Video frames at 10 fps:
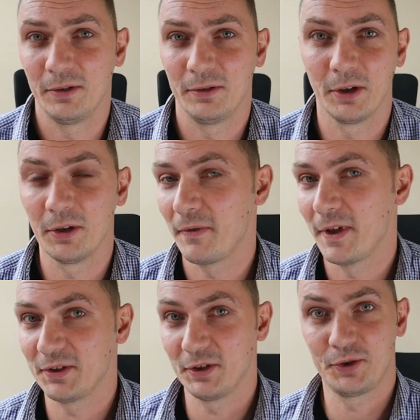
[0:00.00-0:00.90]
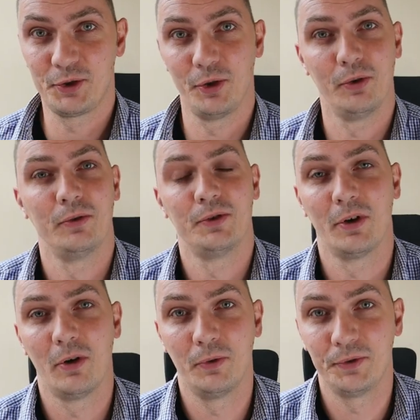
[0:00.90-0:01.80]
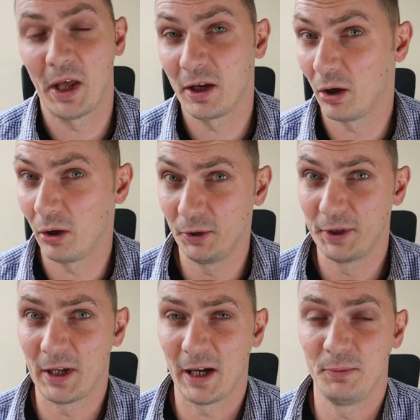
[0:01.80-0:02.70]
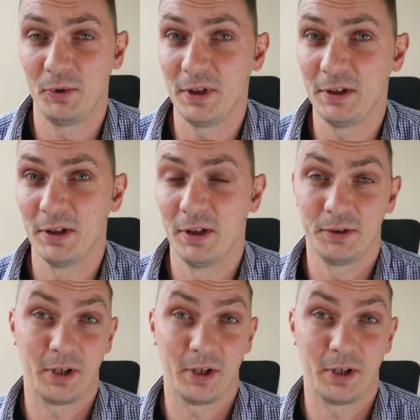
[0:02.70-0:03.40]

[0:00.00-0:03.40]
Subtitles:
None of this is true. So take all the time you need.